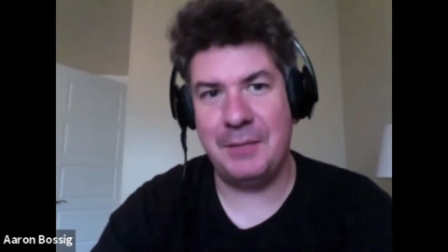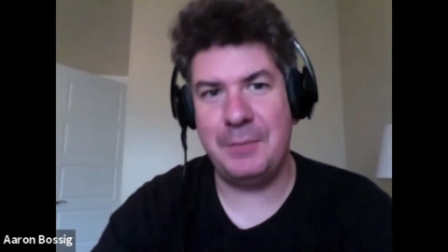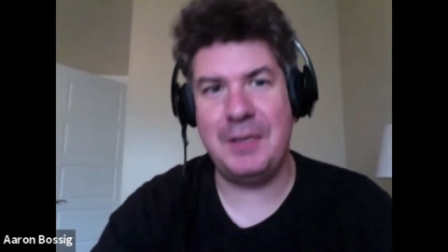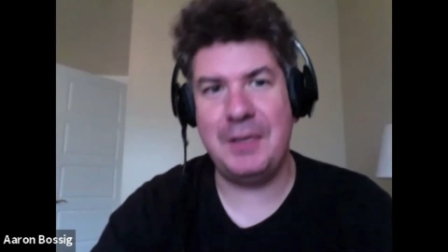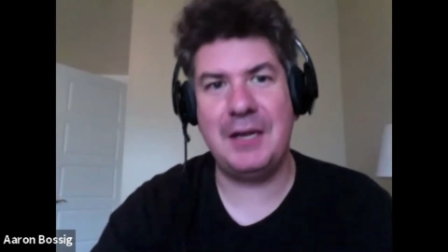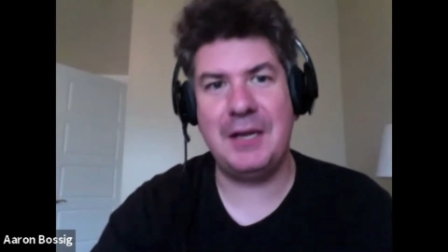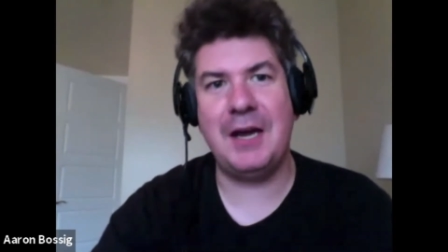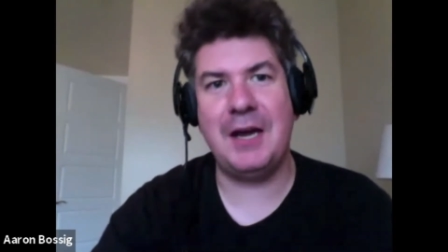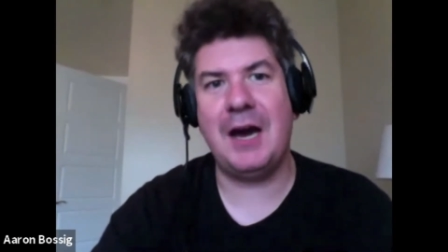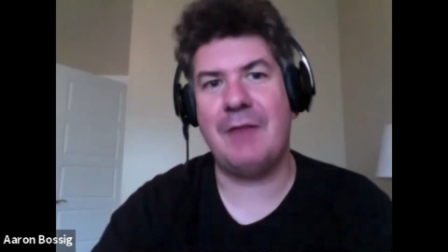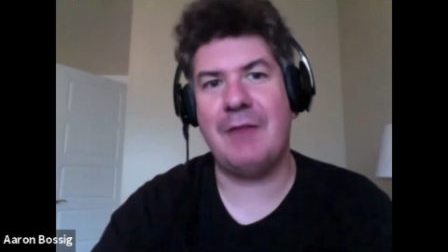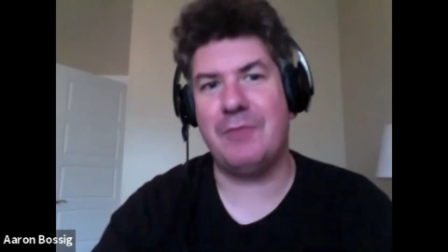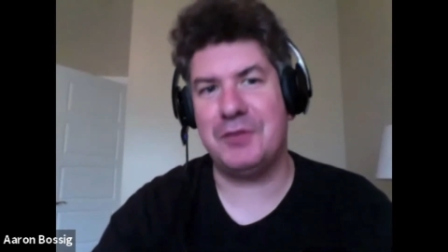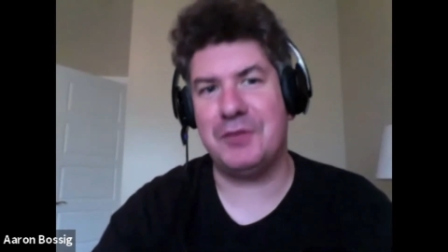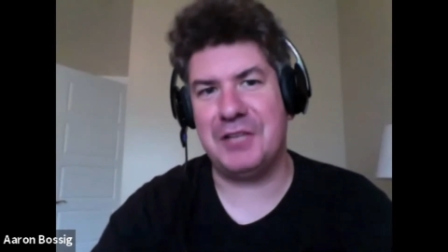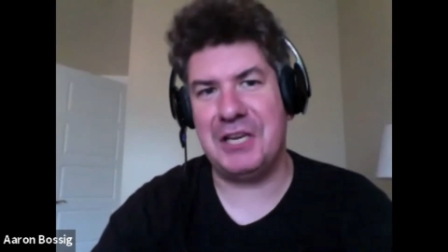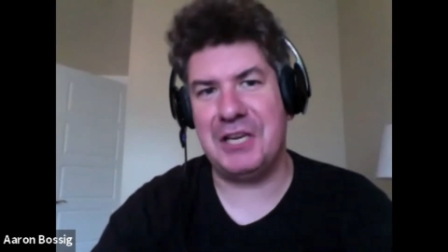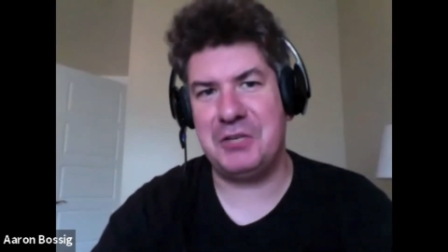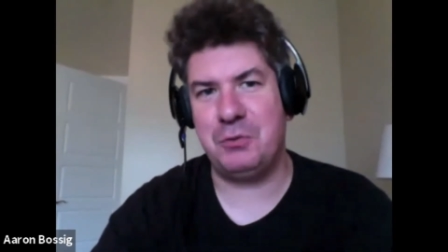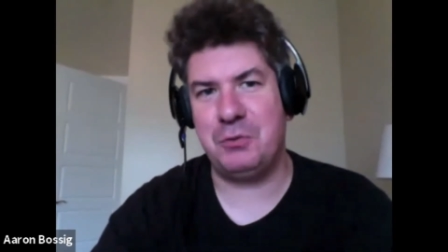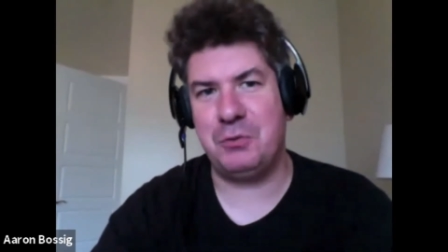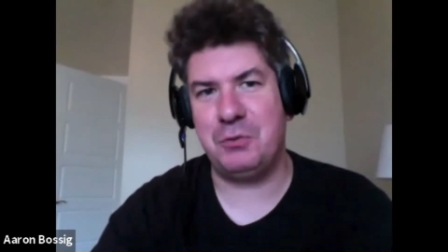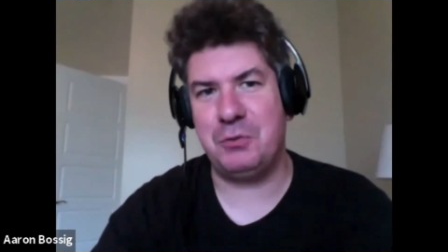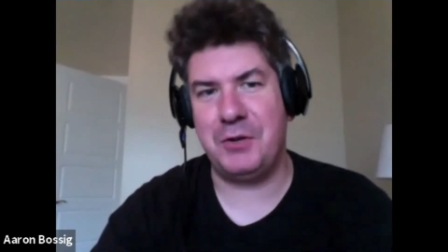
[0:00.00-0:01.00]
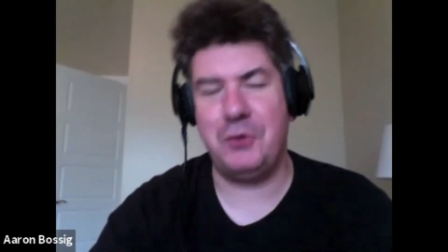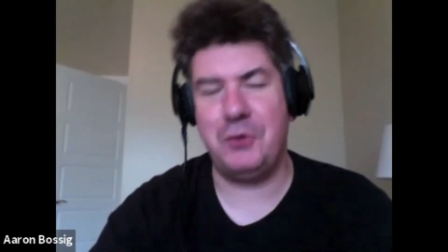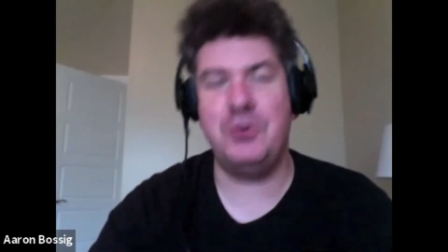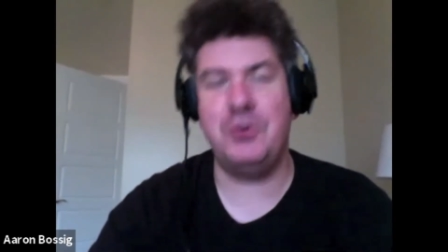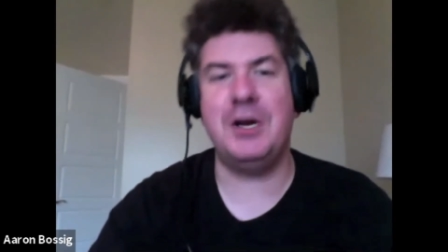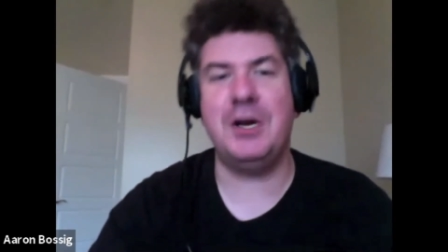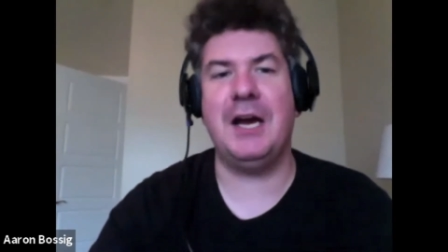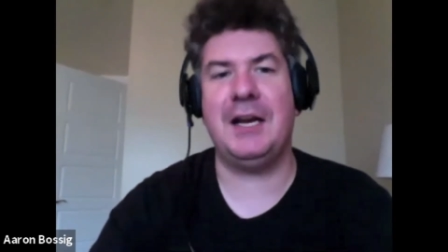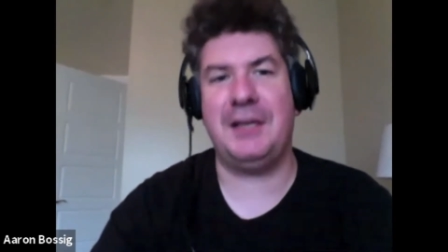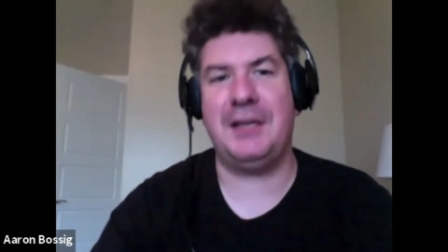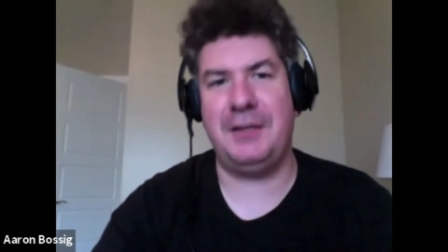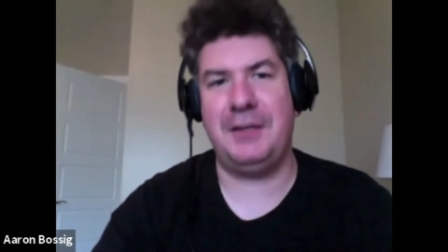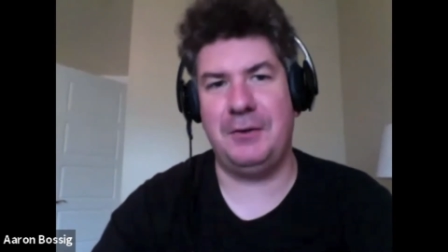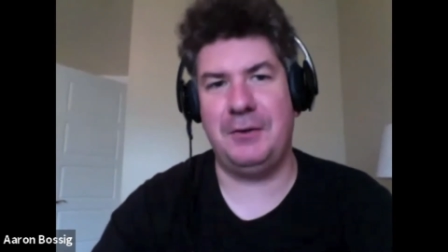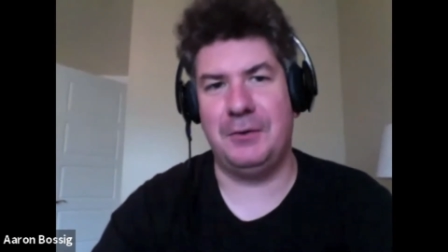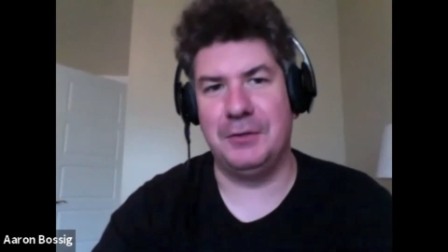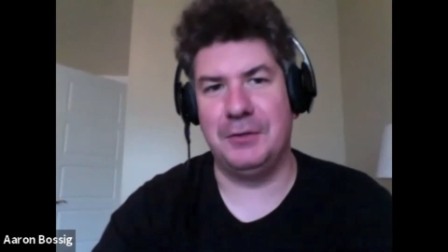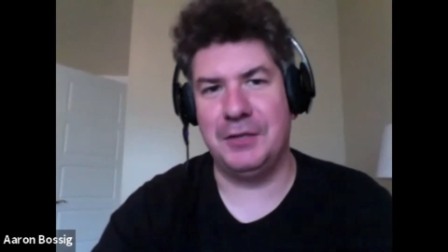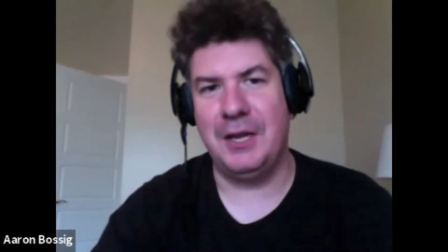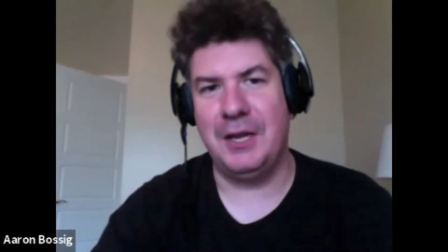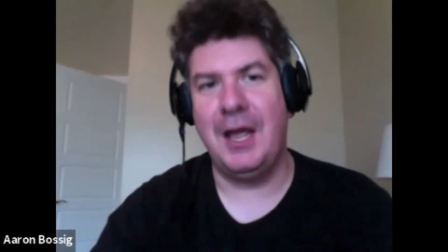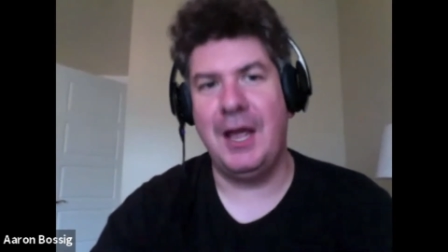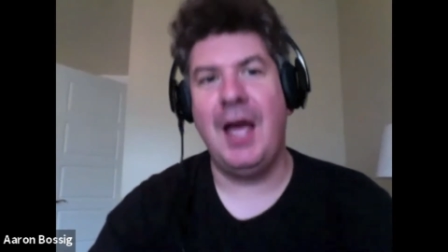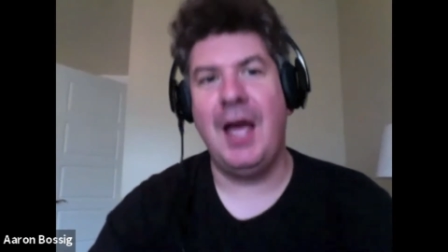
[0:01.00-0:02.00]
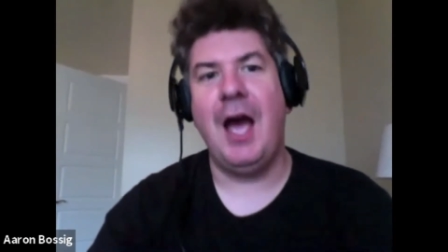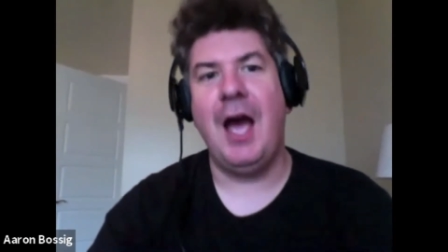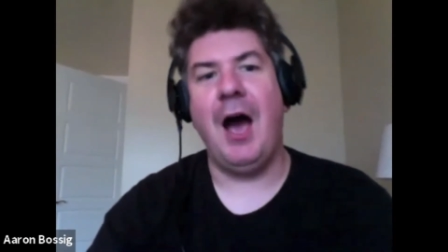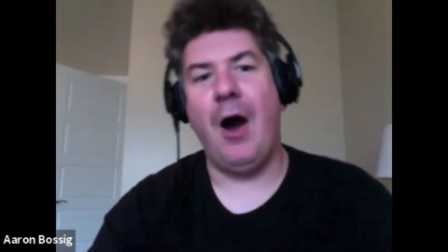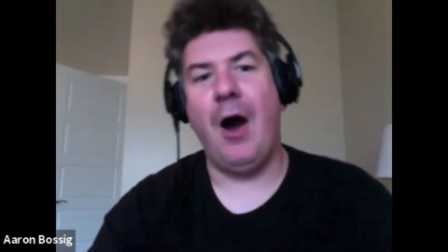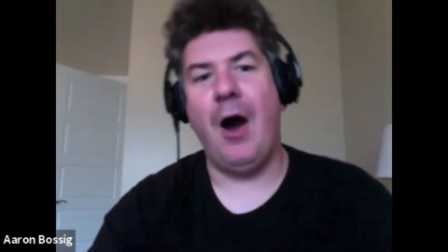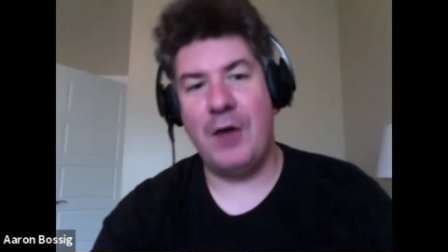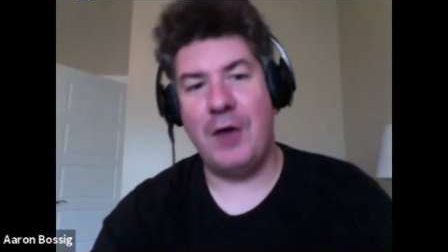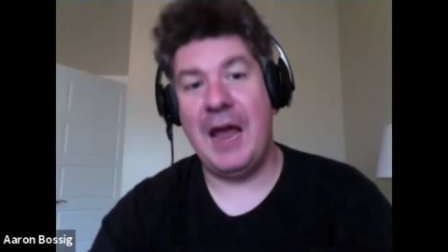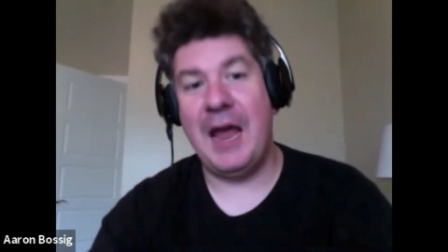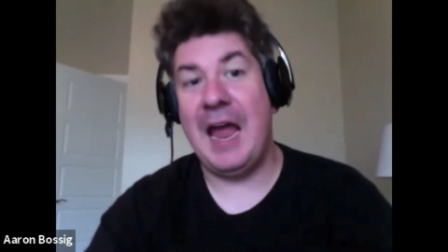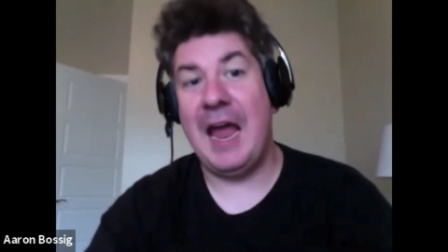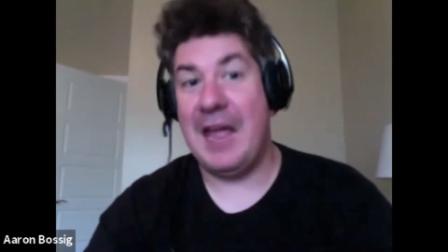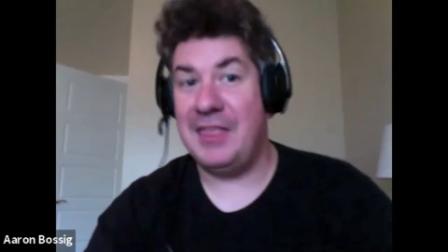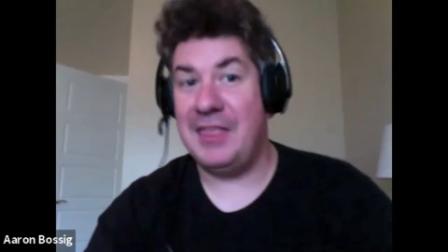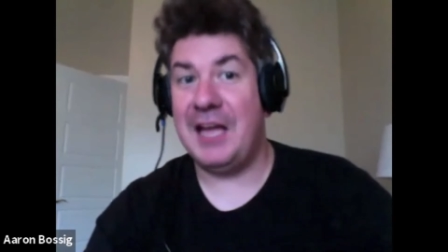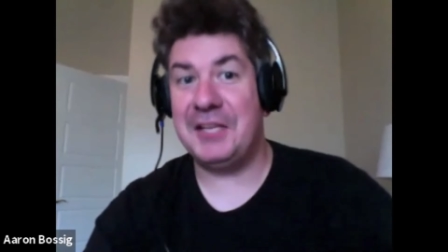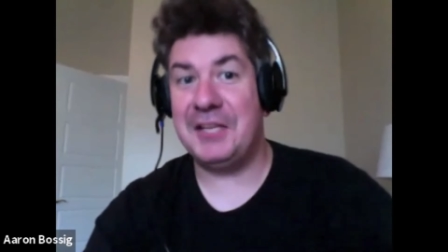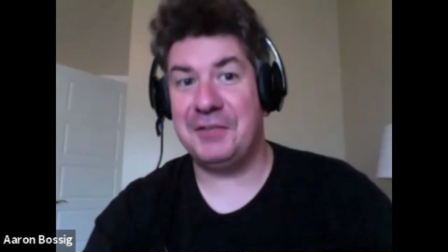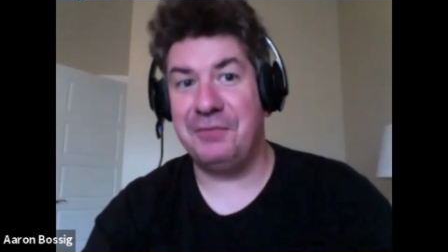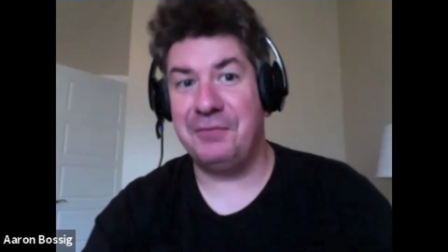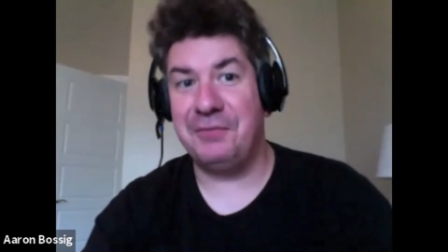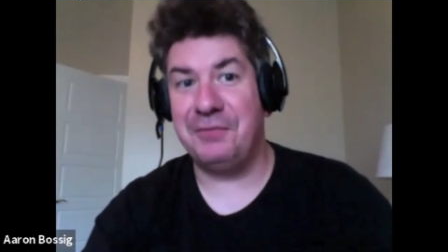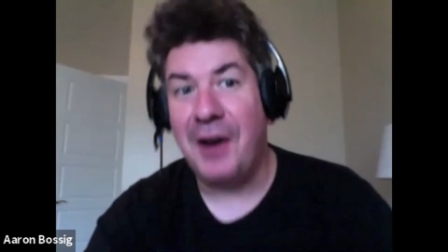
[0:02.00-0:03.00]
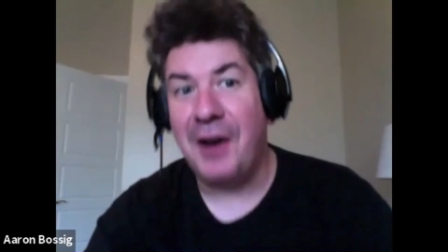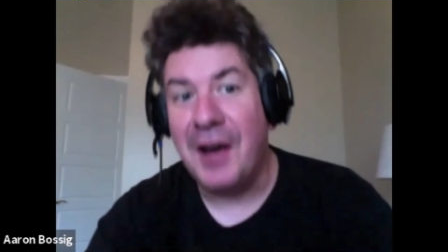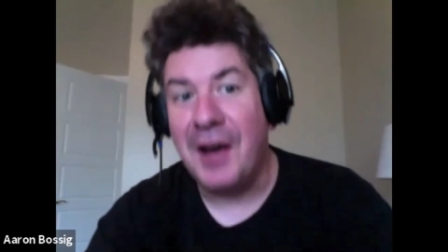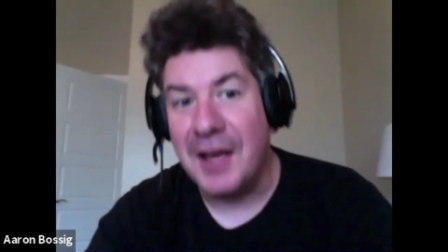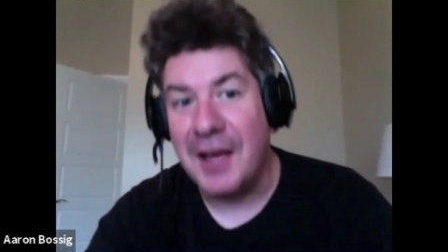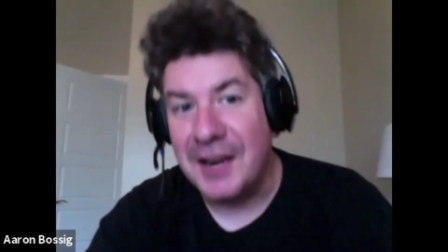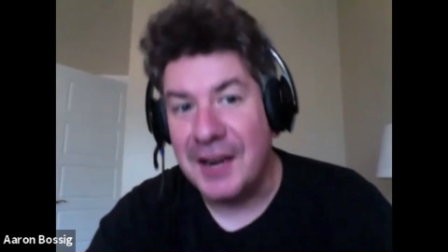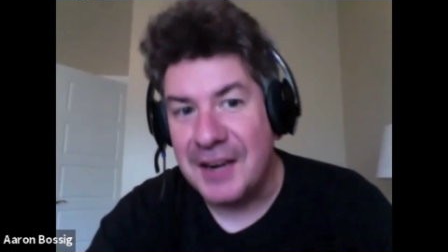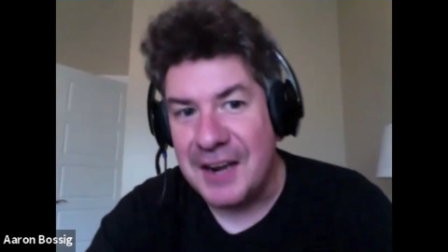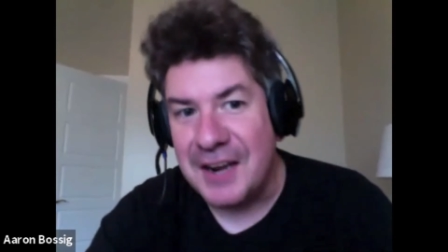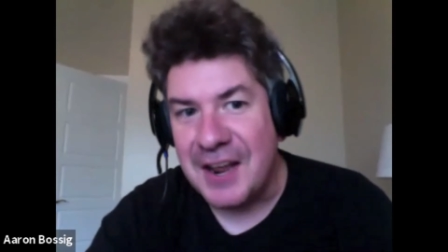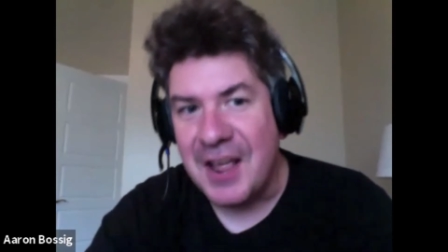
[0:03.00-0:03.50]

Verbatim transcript: big conversation would be who got killed. Okay. And that's fun,